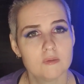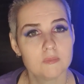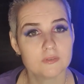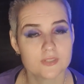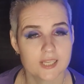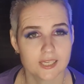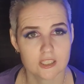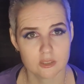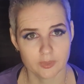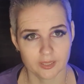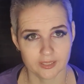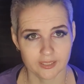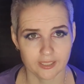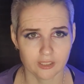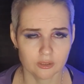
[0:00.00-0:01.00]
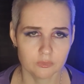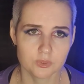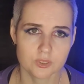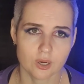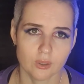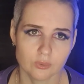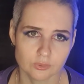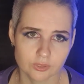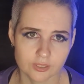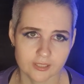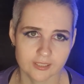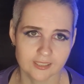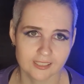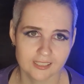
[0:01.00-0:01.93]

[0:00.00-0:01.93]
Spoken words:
of sexuality, who were told that